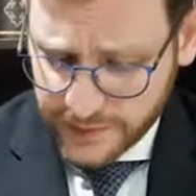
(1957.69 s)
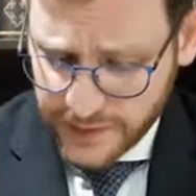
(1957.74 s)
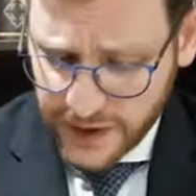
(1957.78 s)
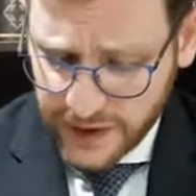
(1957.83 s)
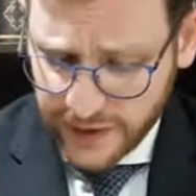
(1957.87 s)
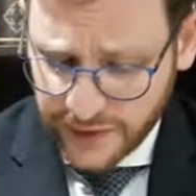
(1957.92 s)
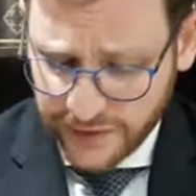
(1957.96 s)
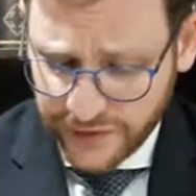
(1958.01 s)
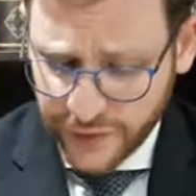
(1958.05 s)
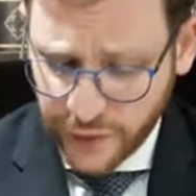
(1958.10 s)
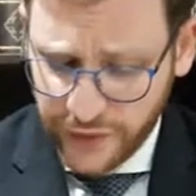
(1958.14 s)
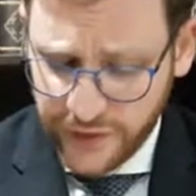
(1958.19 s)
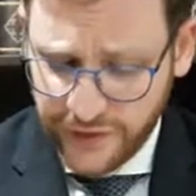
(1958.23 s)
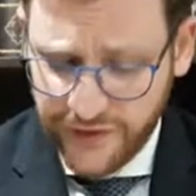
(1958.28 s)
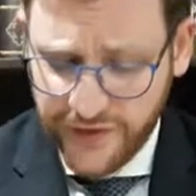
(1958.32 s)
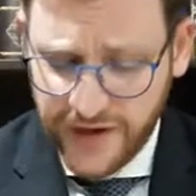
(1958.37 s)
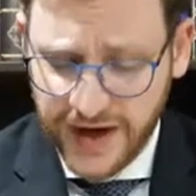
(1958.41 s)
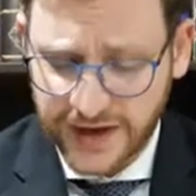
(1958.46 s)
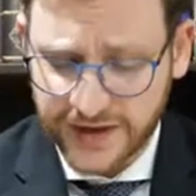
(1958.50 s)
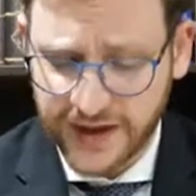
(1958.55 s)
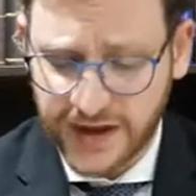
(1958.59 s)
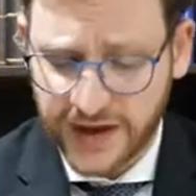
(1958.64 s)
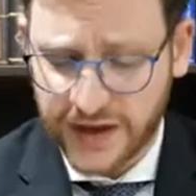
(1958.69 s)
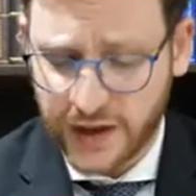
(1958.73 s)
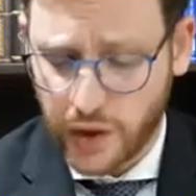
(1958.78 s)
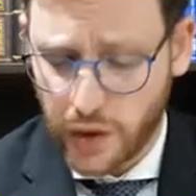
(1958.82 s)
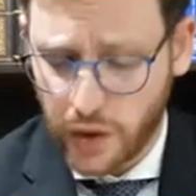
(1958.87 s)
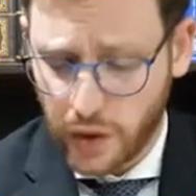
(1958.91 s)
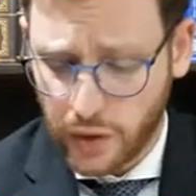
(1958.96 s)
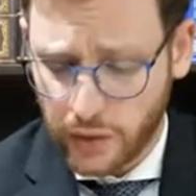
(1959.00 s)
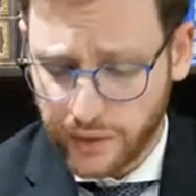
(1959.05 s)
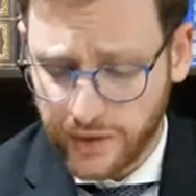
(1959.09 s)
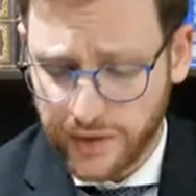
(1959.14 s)
And therefore the fact that he
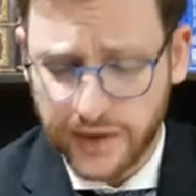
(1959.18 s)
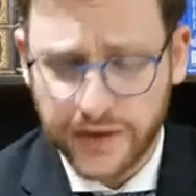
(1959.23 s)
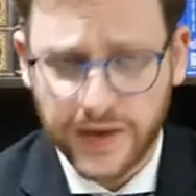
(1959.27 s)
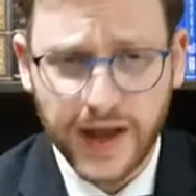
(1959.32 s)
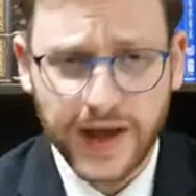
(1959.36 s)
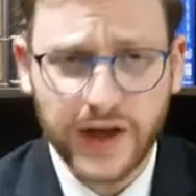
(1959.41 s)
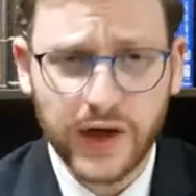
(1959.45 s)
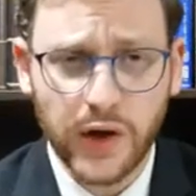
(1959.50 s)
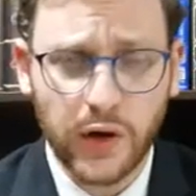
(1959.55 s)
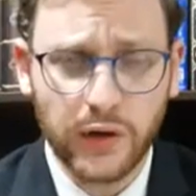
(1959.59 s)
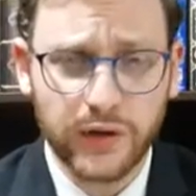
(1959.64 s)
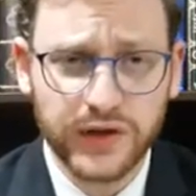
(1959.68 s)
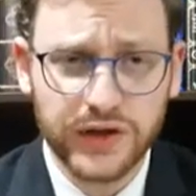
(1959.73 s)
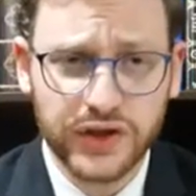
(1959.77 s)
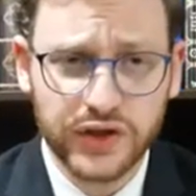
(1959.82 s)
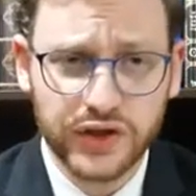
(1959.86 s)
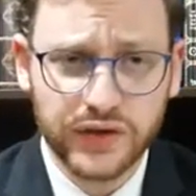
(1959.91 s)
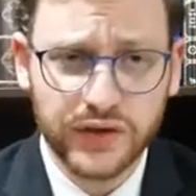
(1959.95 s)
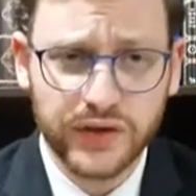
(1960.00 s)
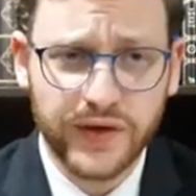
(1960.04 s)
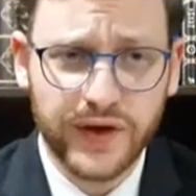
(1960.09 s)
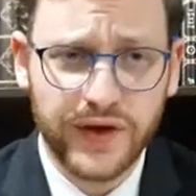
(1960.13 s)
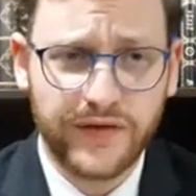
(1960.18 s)
only,